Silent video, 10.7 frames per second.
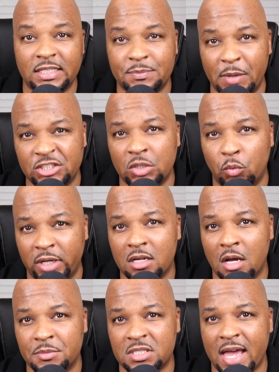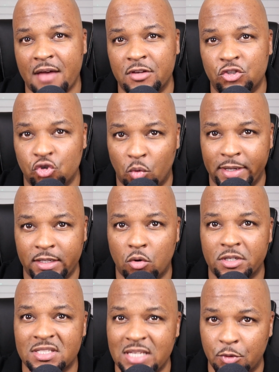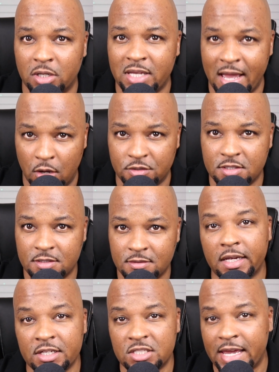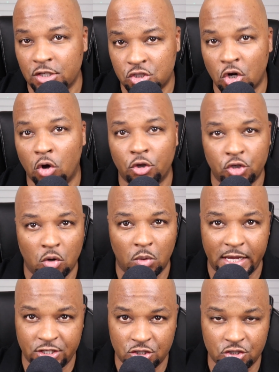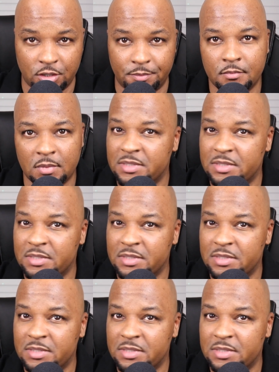especially when it comes to having joint or separate accounts, it can take a toll on your relationship.